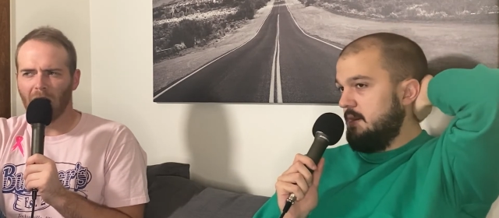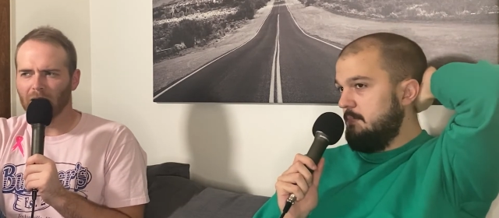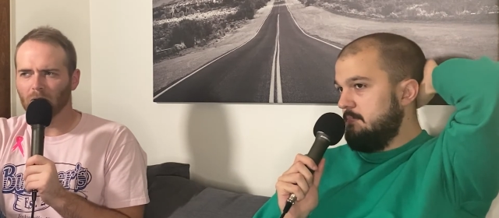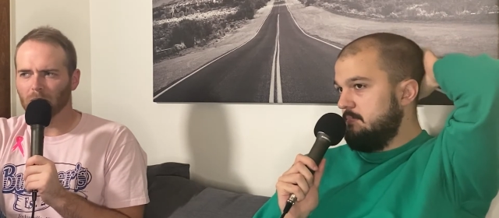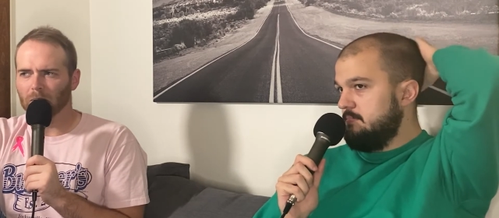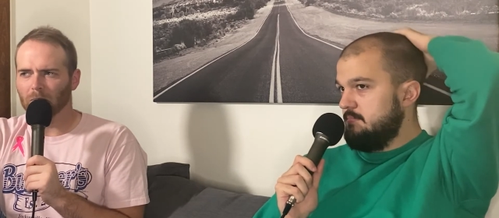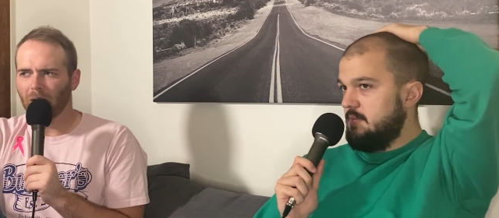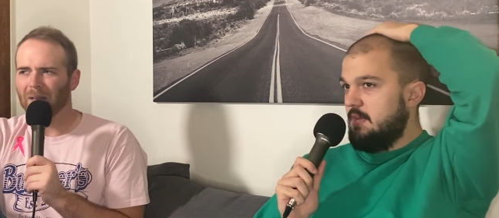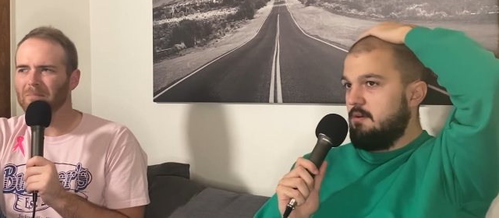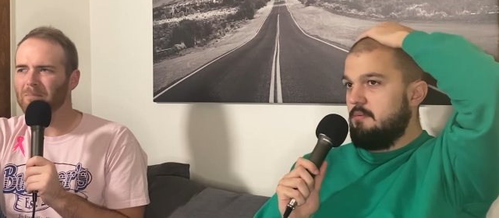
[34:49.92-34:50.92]
Speaker 1: I don't remember.
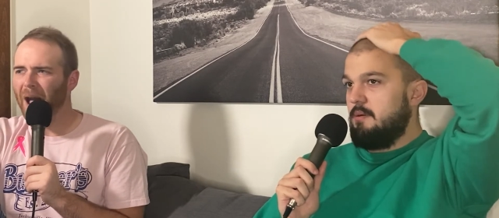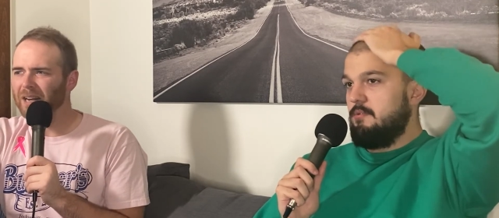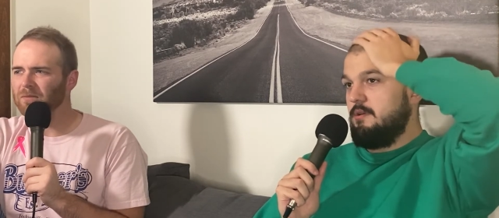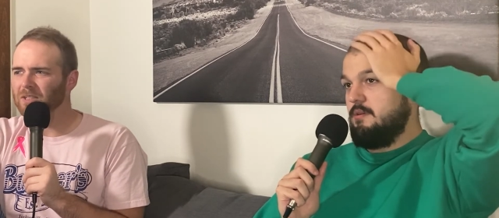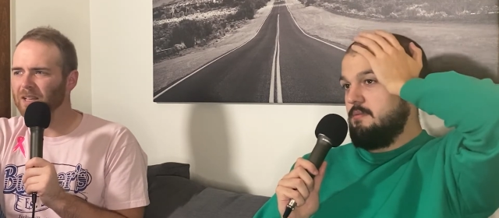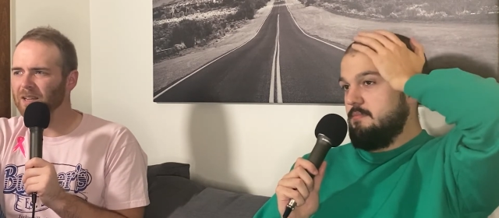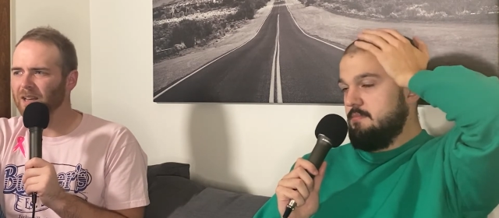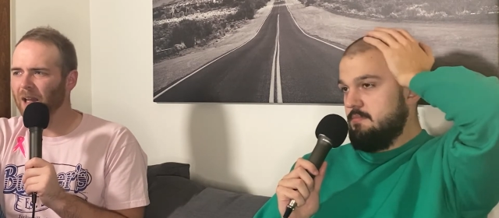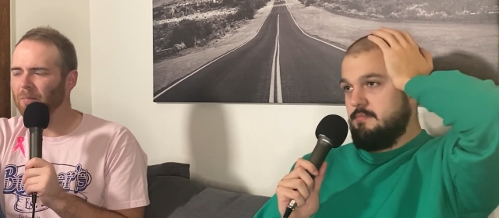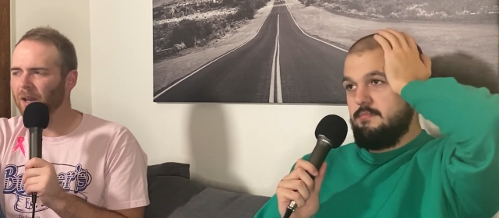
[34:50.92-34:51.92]
I, I don't might have either. said
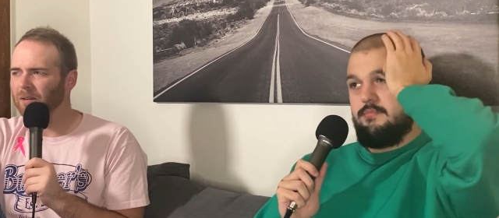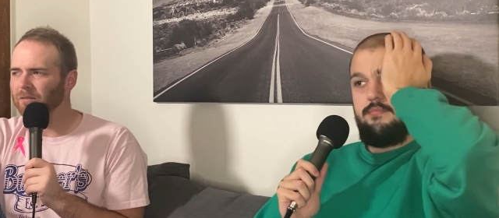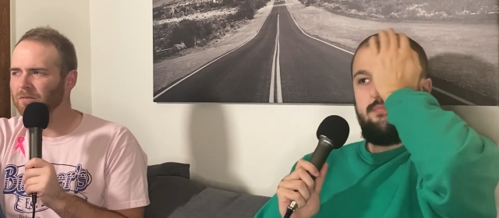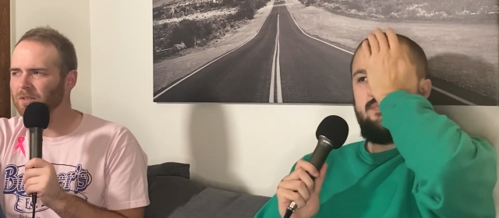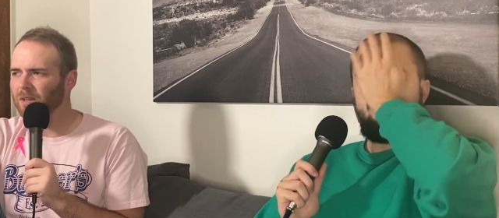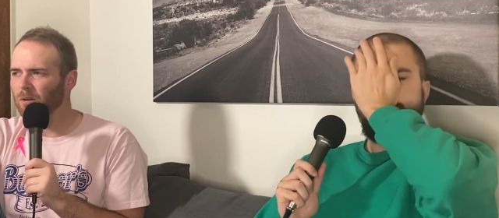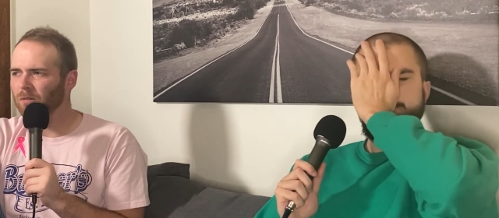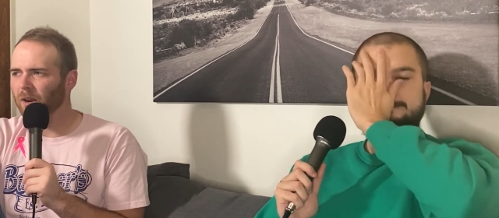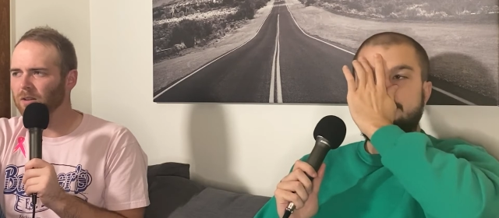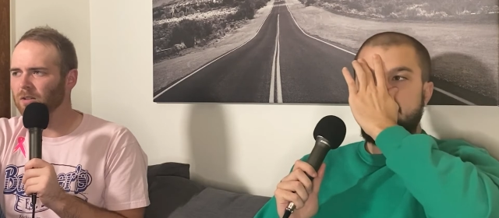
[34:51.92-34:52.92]
I might have said over.
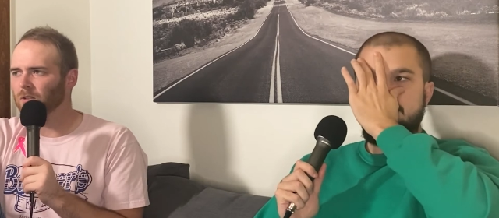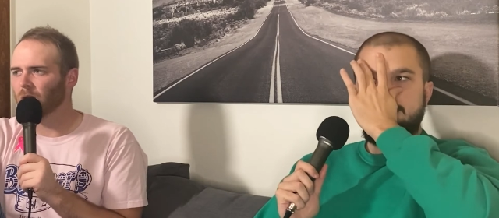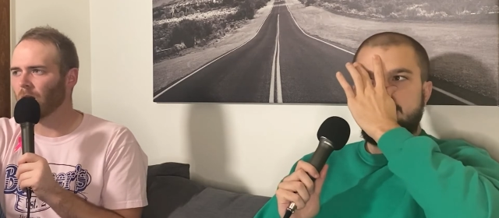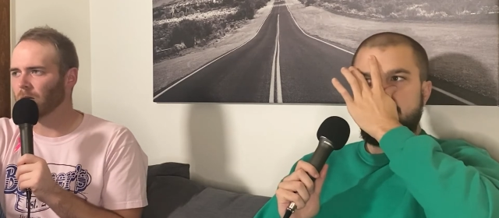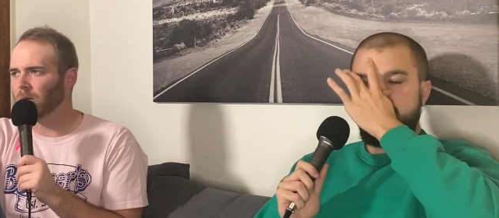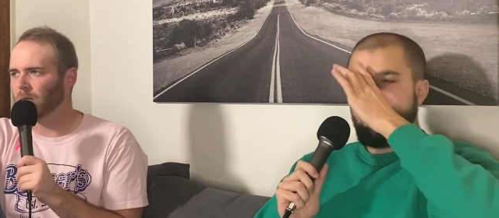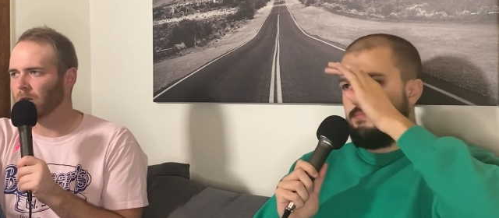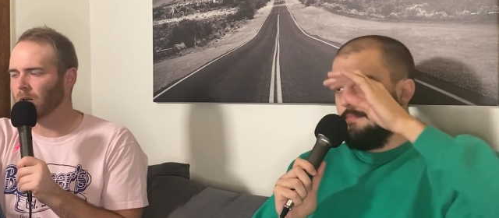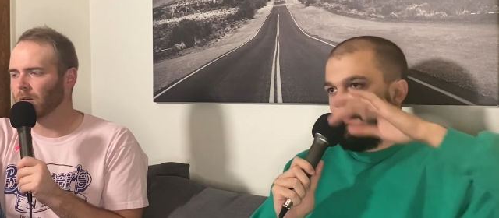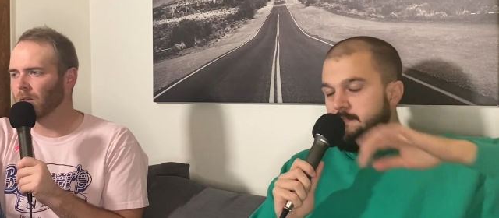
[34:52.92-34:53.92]
I do not remember
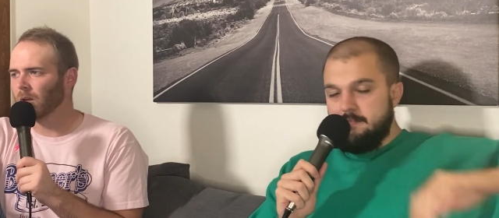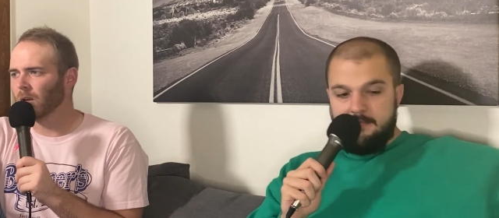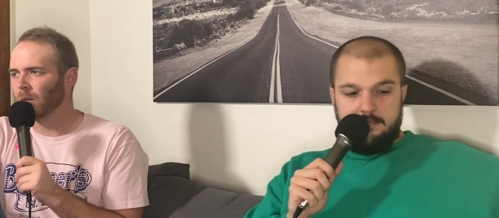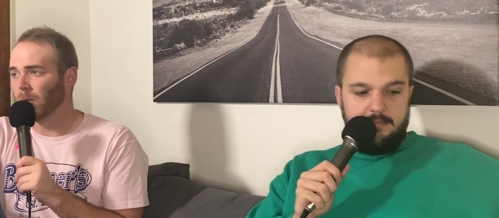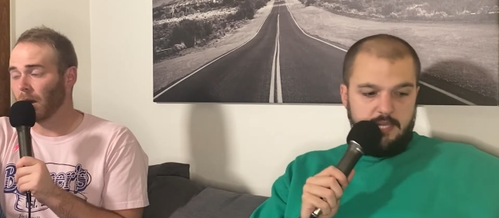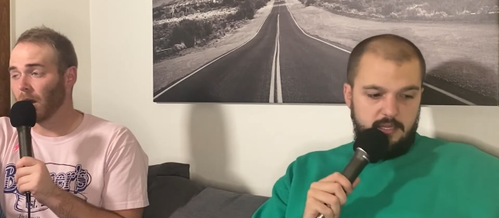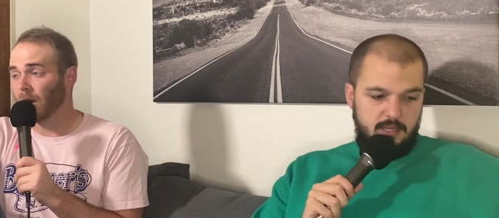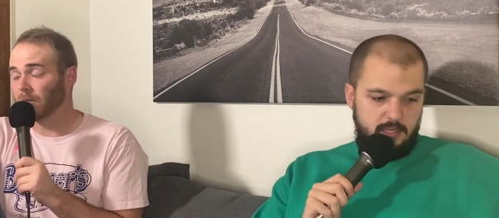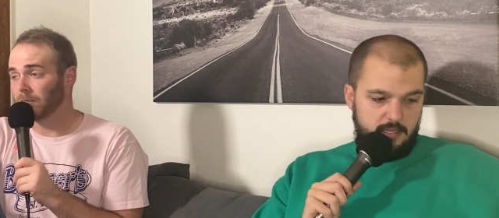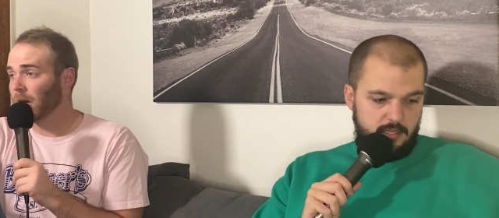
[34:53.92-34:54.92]
though. But
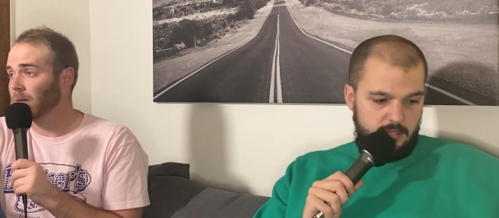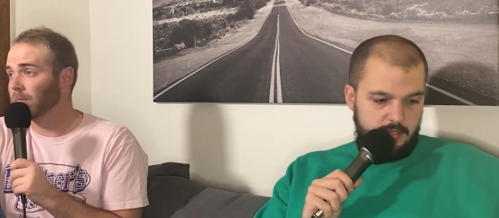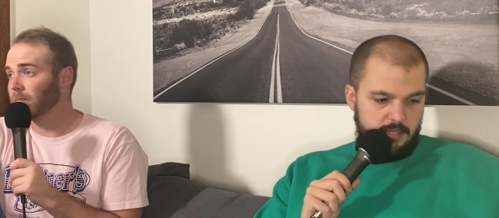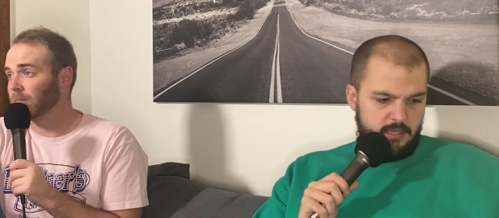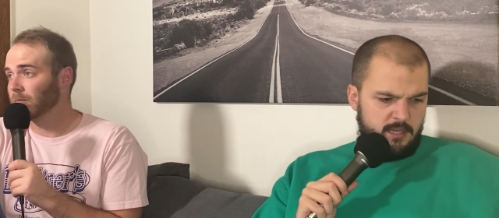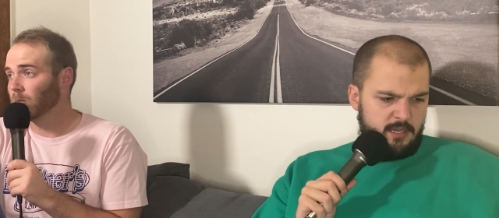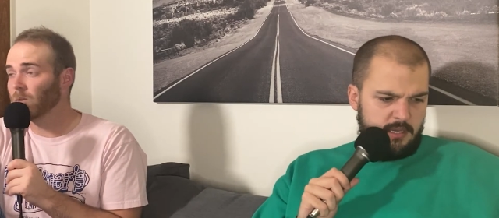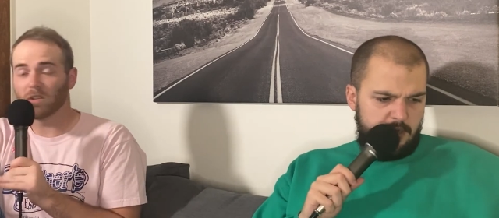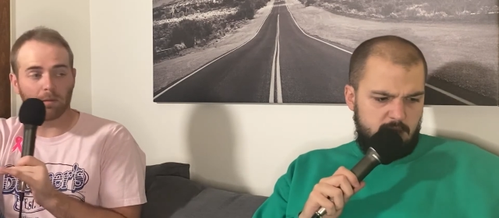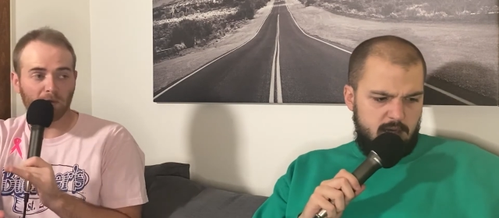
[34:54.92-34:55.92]
uh, yeah, we've
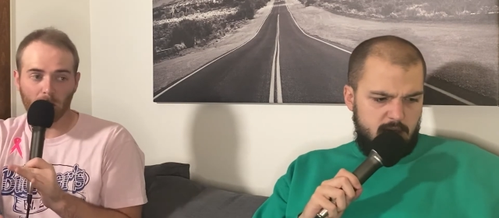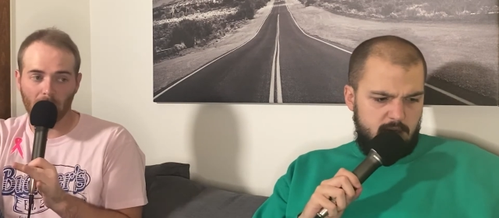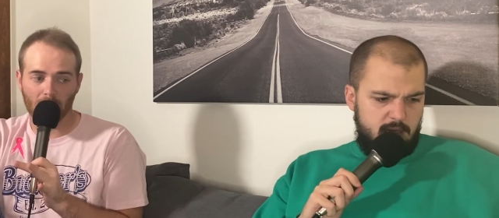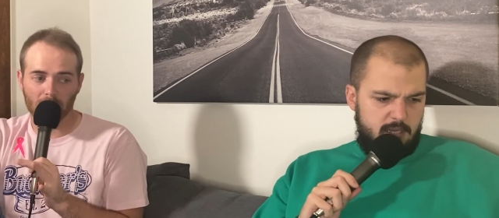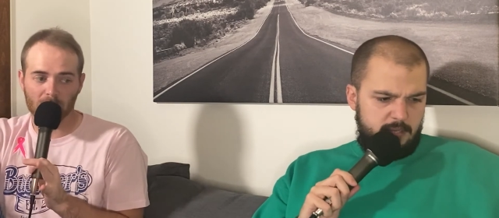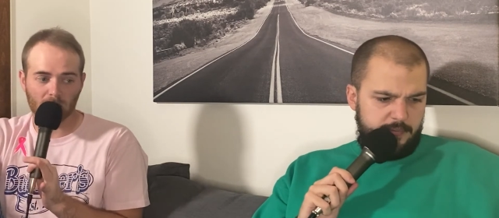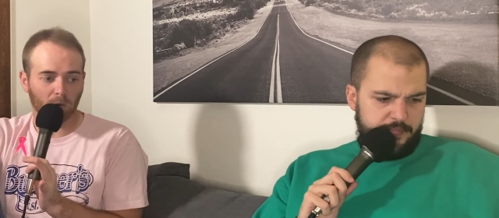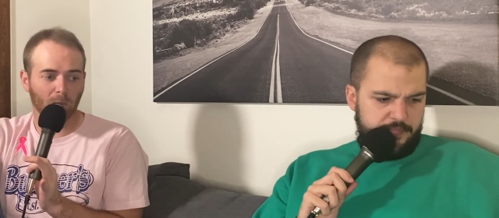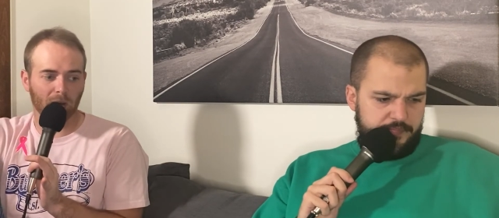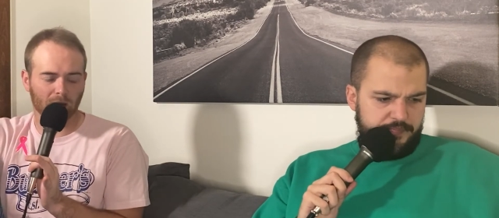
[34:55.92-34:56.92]
seen it before though. It's three
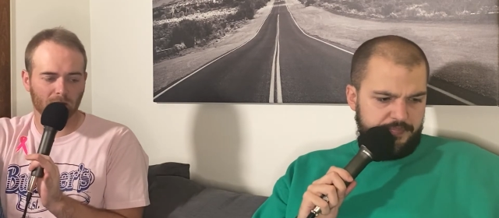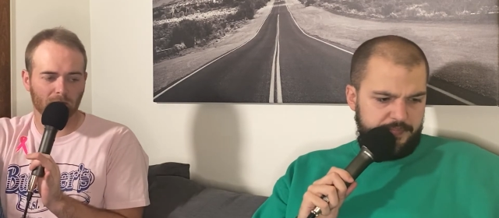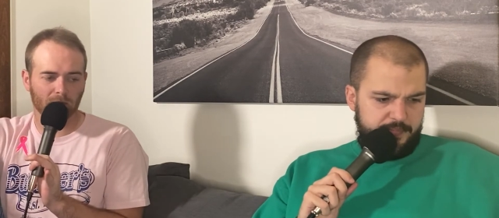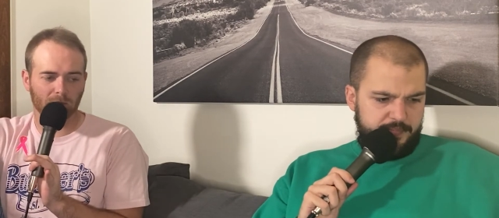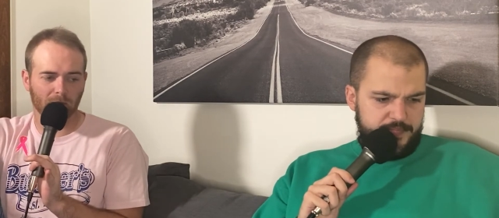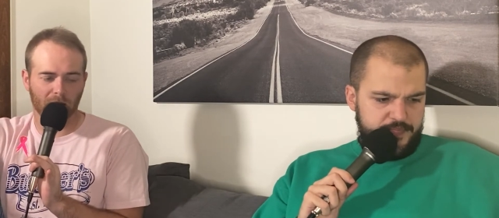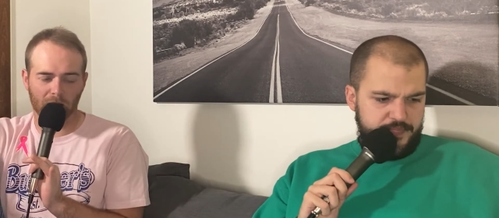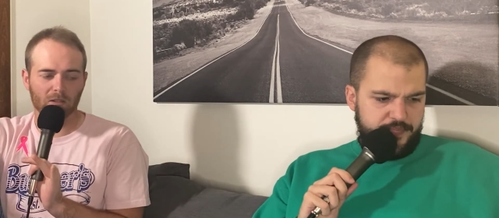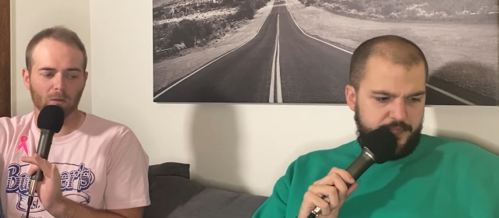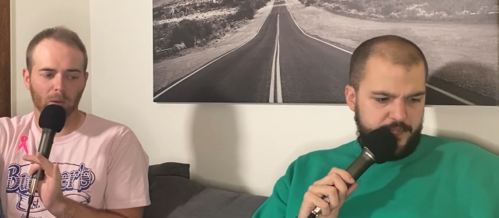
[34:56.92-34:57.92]
weeks. It
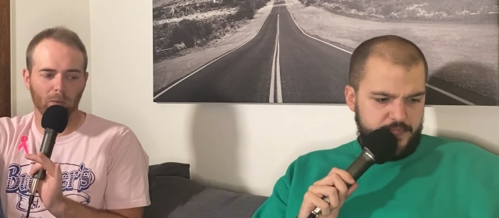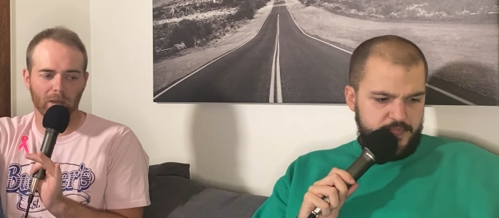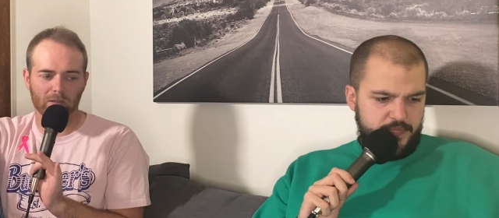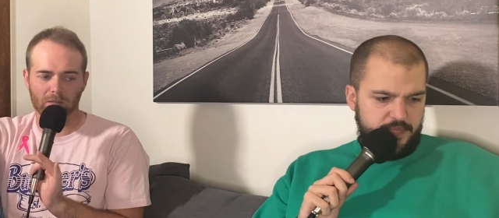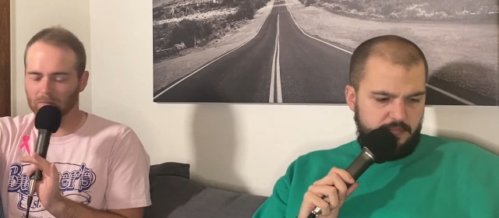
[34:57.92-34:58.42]
is three weeks.